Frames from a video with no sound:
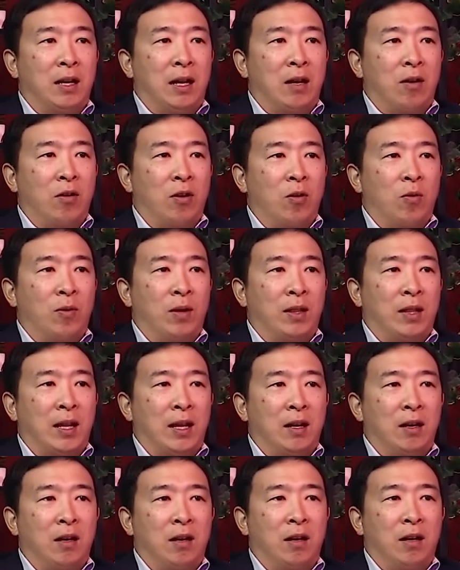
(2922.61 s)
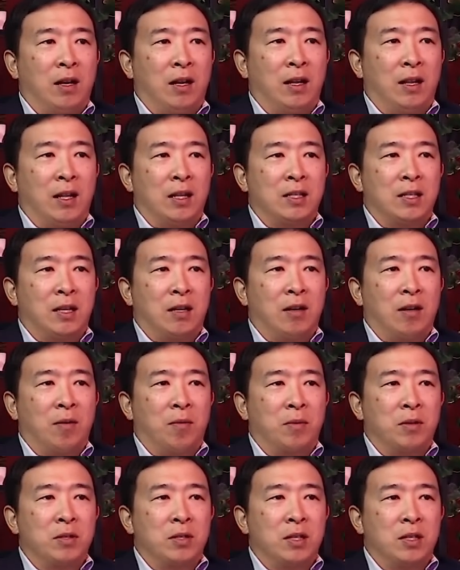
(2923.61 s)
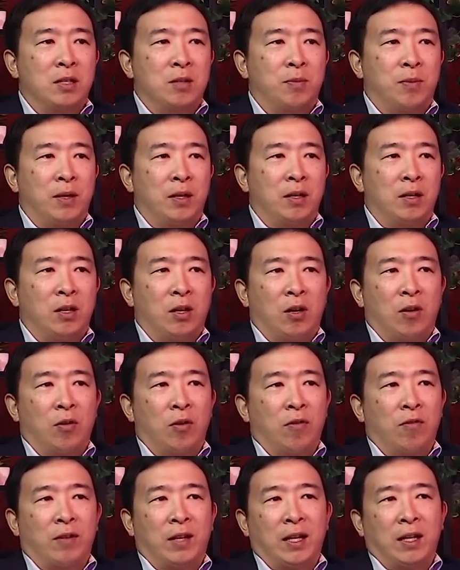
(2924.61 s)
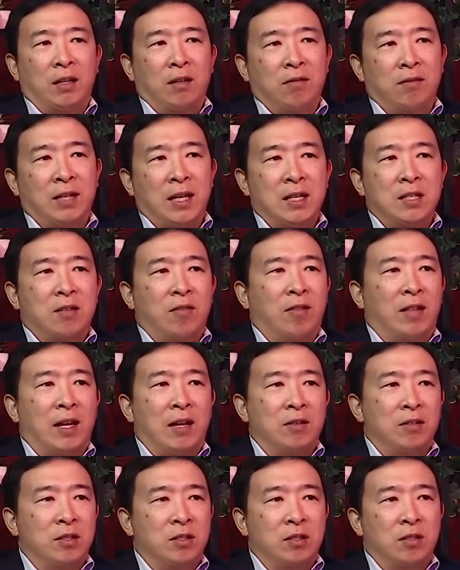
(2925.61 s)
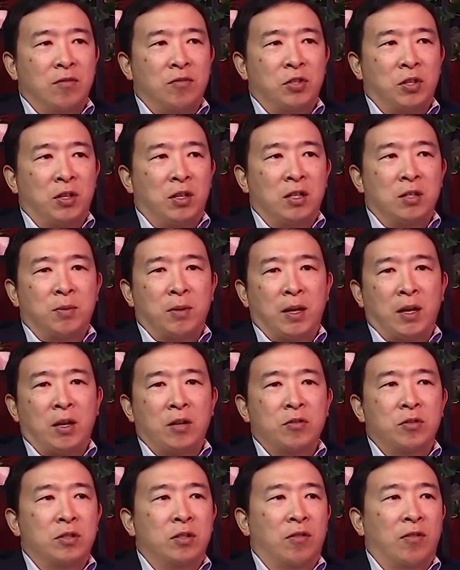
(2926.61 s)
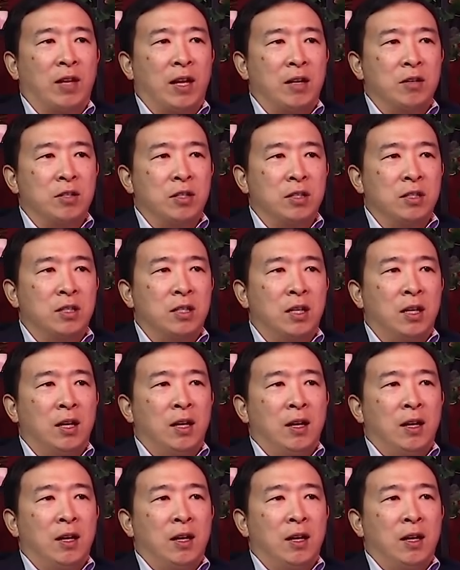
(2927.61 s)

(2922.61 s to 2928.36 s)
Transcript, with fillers: I don't know what that uh, that set of numbers is, but you know you have like tens of thousands of journalists, probably hundreds of thousands,